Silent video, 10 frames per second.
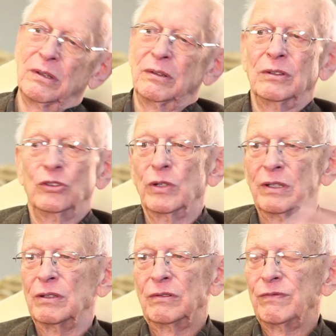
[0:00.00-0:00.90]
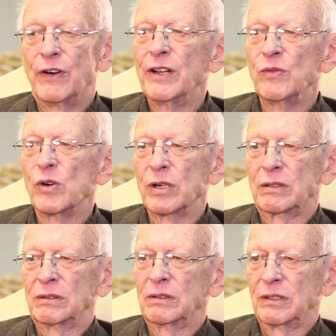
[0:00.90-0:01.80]
doing fun work
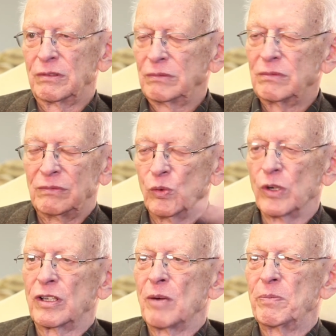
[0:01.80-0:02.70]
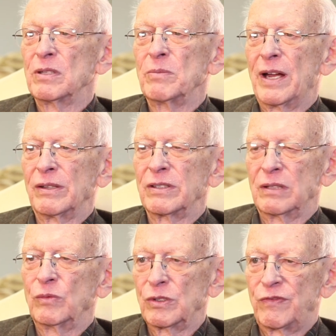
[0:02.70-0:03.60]
or work up in the mountains
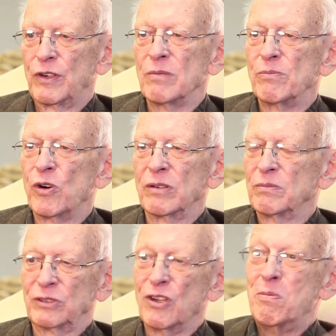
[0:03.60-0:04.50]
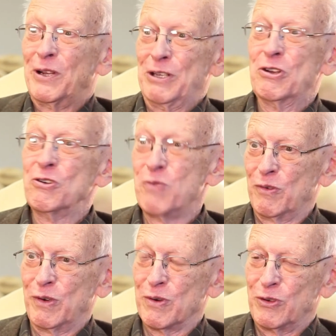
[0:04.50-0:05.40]
that was very important, but nobody knew what
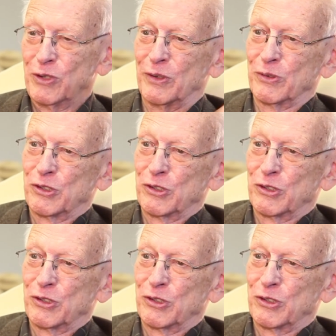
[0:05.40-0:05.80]
we were doing was